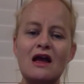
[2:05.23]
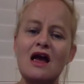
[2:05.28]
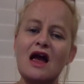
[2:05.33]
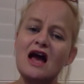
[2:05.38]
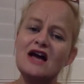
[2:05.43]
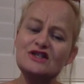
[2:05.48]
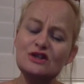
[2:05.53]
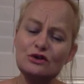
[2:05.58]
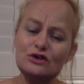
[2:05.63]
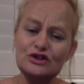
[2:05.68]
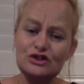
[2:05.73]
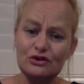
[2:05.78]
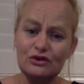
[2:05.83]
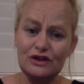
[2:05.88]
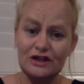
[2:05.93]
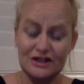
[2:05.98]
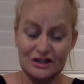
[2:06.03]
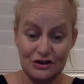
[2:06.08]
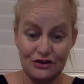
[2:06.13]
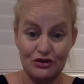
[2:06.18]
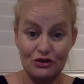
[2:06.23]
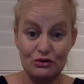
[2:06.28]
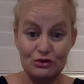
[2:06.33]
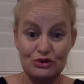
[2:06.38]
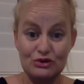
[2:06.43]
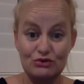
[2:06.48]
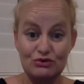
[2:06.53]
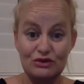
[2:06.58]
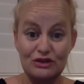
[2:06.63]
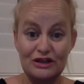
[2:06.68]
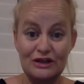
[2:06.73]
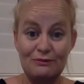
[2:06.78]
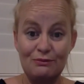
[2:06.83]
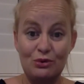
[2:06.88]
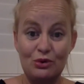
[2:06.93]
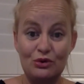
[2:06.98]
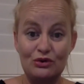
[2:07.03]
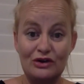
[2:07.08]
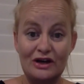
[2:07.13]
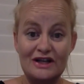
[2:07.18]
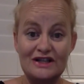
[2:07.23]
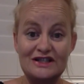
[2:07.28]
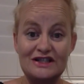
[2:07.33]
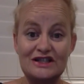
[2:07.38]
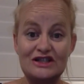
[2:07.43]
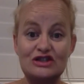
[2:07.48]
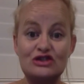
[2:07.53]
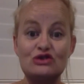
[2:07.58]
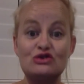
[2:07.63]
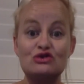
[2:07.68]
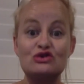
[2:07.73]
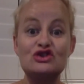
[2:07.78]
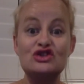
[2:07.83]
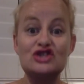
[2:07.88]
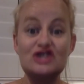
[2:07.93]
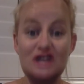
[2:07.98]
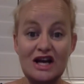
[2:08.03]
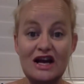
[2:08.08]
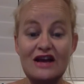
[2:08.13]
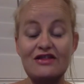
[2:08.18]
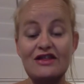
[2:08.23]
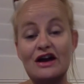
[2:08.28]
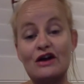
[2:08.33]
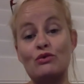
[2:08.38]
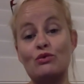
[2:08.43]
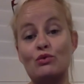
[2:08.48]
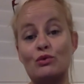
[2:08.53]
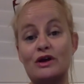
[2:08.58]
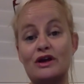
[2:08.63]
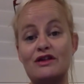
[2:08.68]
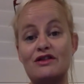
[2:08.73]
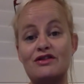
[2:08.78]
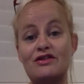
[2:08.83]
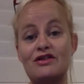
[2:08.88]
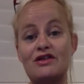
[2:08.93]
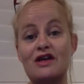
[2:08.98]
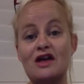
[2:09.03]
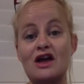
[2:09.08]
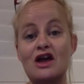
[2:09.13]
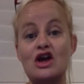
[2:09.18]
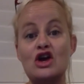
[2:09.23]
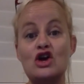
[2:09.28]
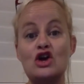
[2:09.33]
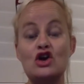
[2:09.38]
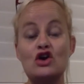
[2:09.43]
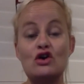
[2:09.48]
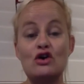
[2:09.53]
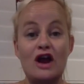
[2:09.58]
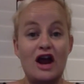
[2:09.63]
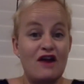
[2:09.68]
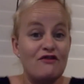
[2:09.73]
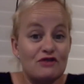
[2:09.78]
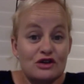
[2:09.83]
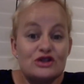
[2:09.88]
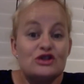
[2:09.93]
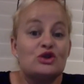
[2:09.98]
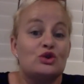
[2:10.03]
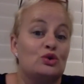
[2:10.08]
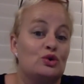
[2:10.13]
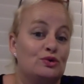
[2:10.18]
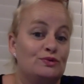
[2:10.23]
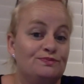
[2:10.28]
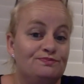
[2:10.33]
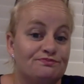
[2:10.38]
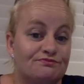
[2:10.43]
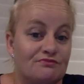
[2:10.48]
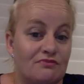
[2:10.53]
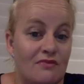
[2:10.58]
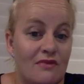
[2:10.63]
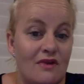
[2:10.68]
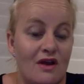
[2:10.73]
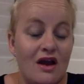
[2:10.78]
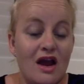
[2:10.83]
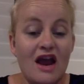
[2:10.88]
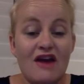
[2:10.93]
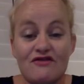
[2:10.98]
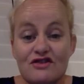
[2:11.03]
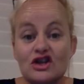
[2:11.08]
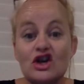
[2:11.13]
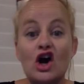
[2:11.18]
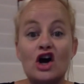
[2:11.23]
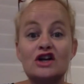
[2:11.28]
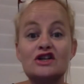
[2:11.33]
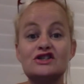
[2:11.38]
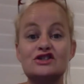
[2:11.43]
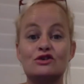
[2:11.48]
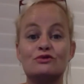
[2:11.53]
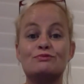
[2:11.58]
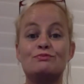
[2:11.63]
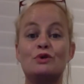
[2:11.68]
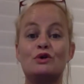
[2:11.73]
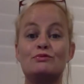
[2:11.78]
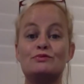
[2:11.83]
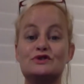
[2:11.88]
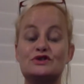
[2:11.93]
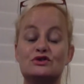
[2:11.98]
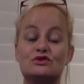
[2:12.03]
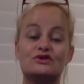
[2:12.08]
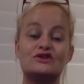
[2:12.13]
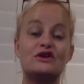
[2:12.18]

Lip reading: As I was doing this, I thought it was a really important idea to share that with every school, every Kindness on Purpose school.